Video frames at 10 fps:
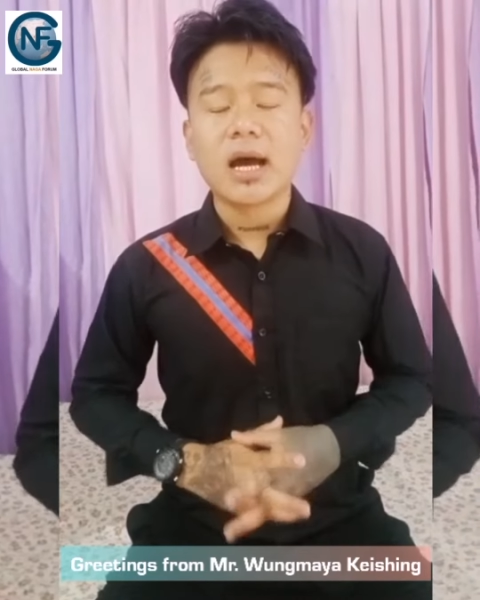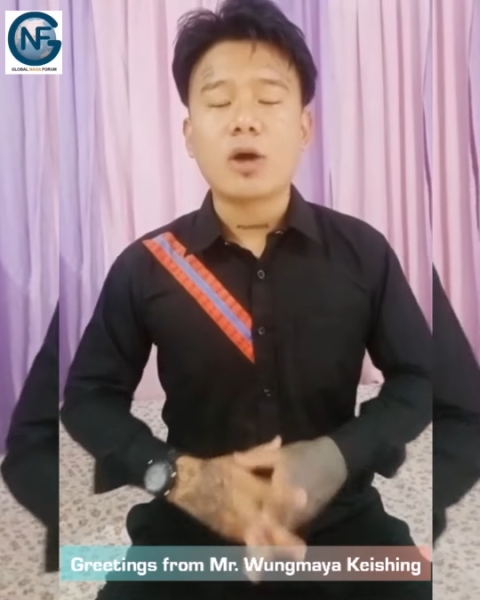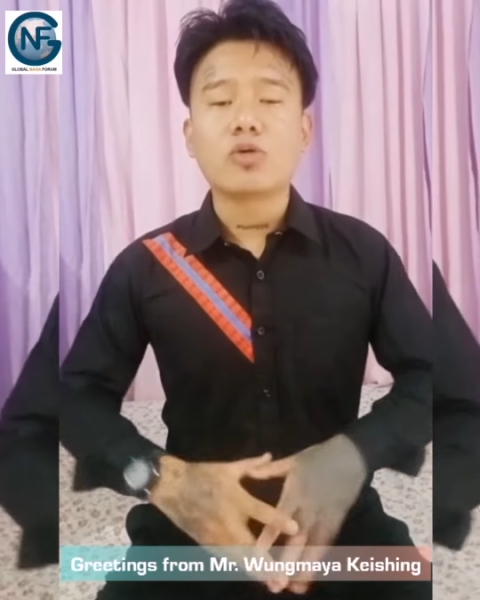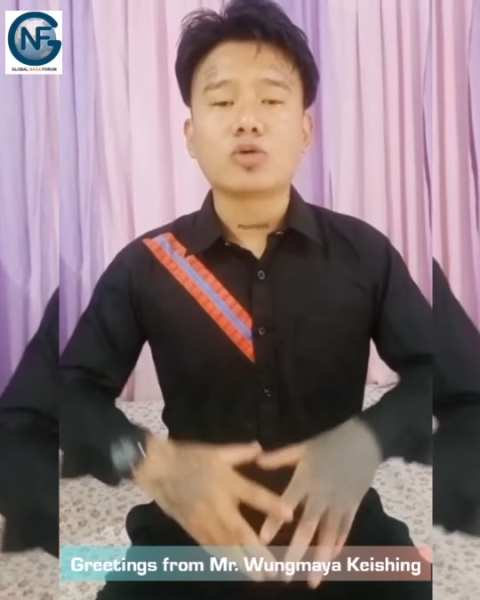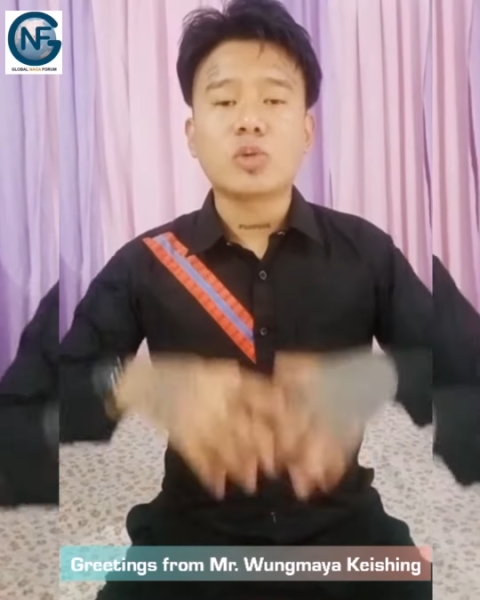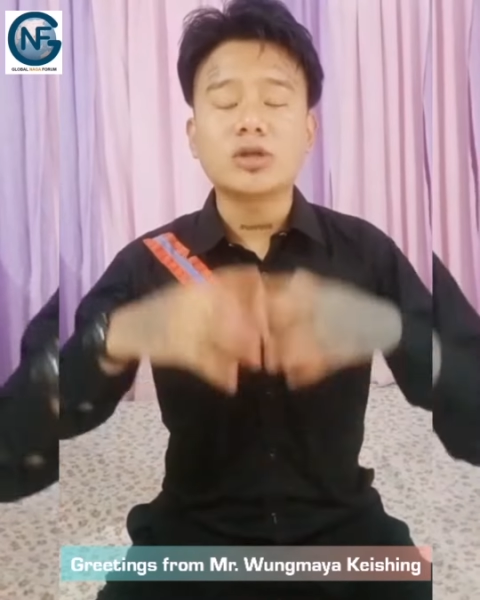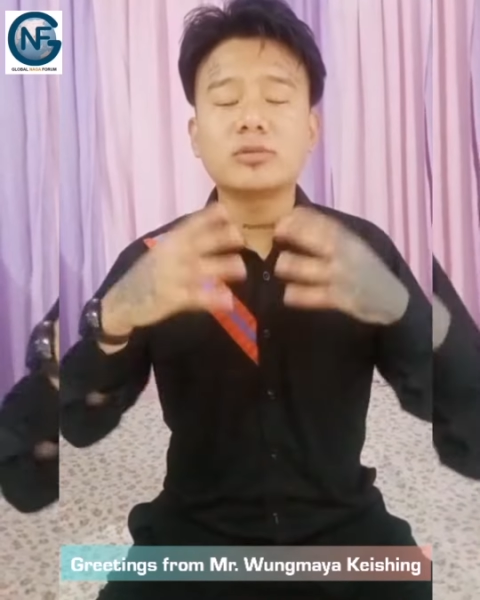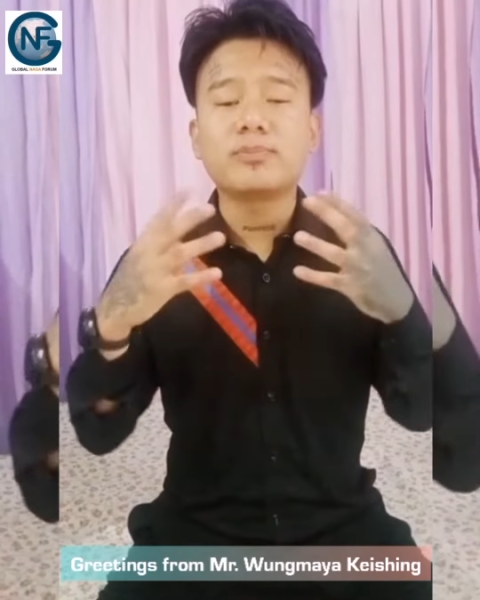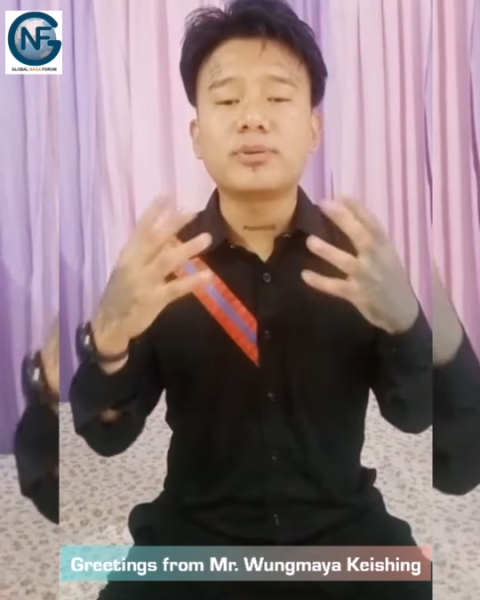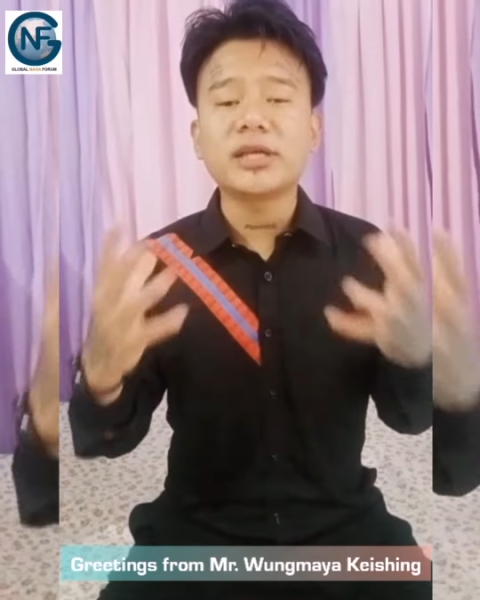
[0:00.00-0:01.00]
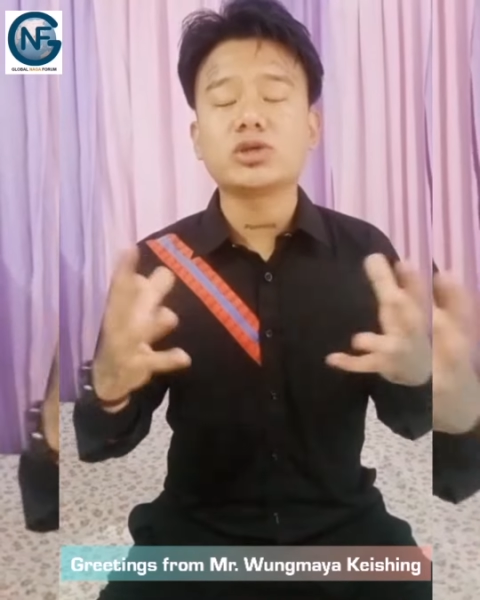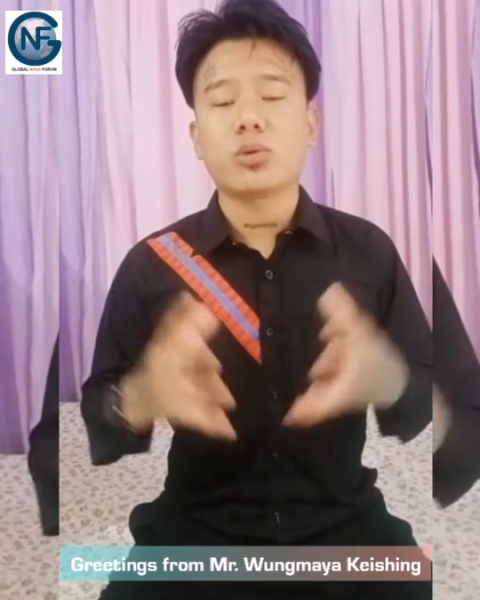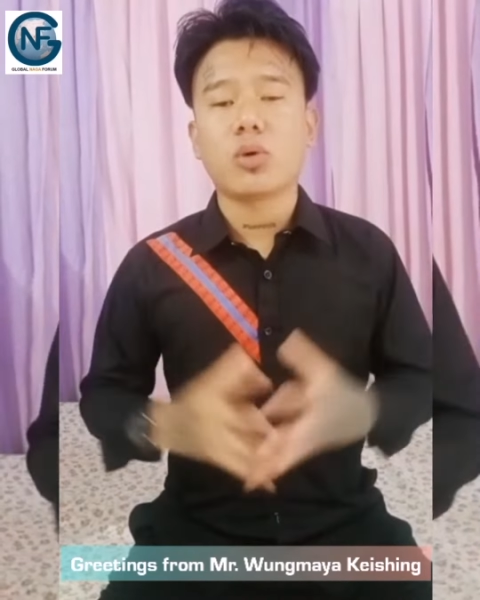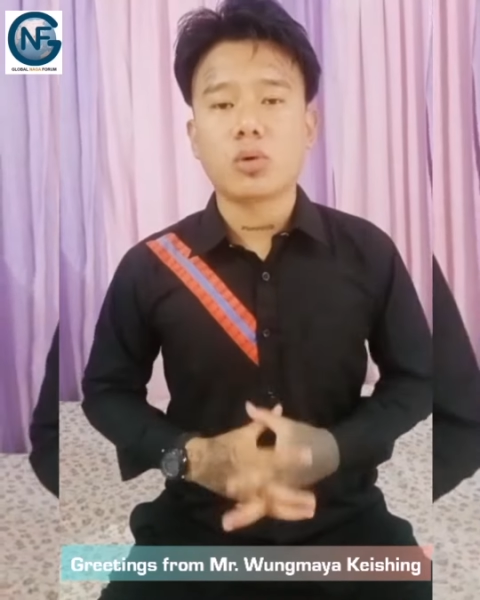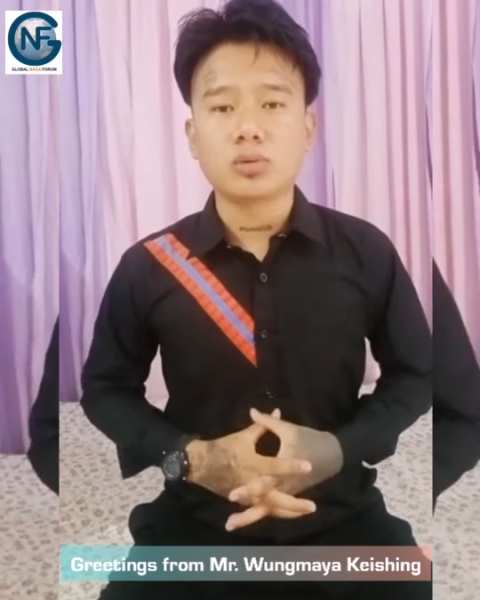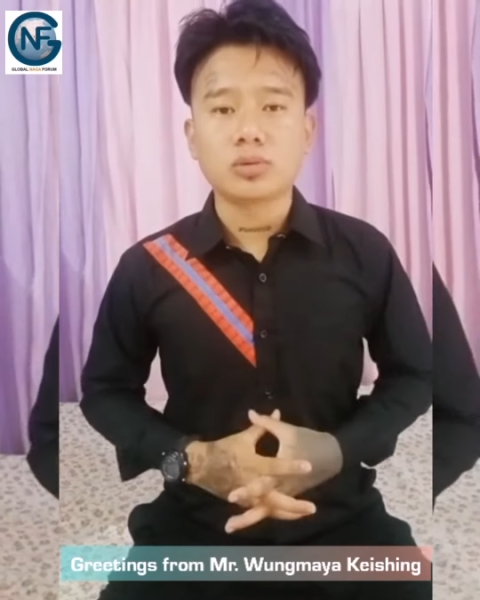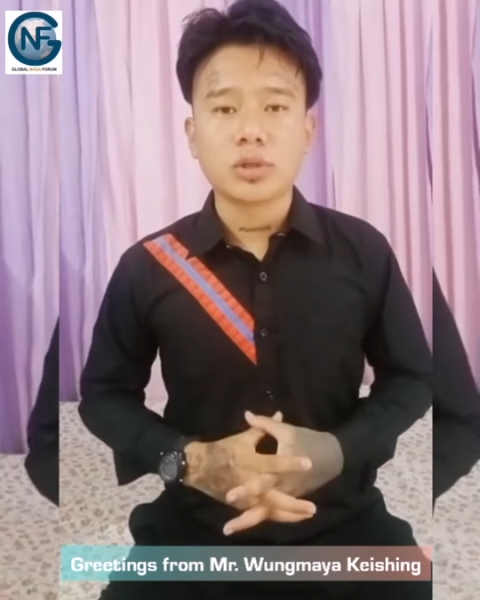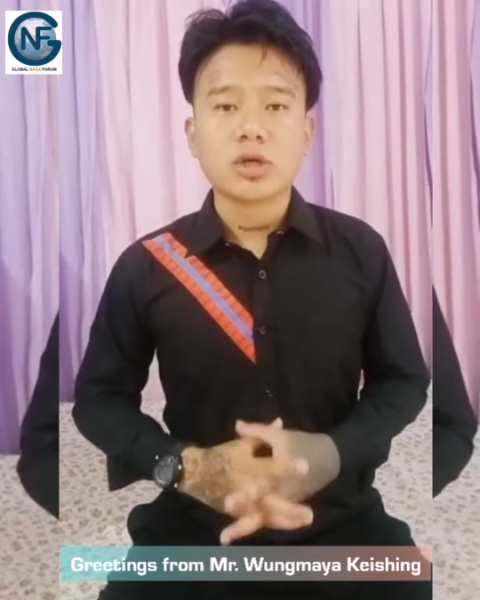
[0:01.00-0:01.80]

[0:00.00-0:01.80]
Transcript: I would want to plead you all